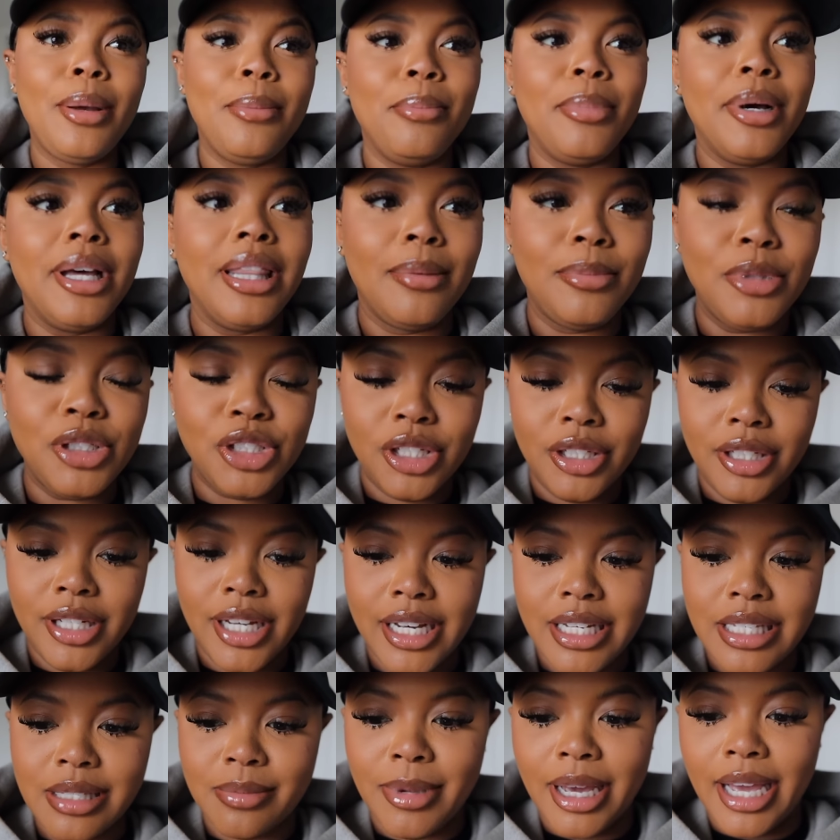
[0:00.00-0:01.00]
But let me show you
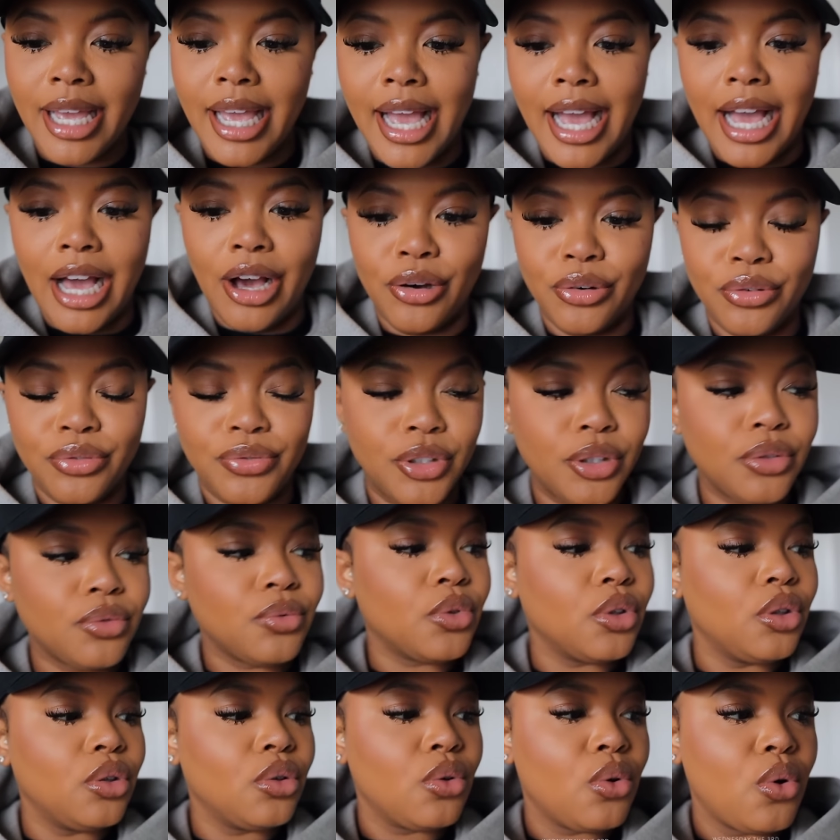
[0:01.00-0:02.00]
guys my outfit
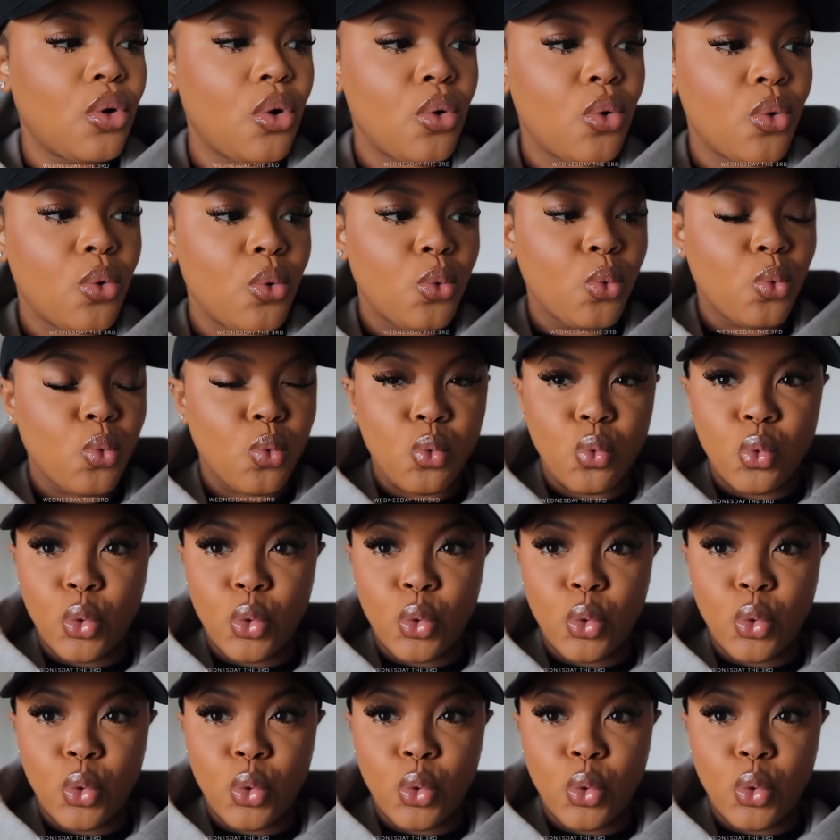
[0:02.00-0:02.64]
real quick.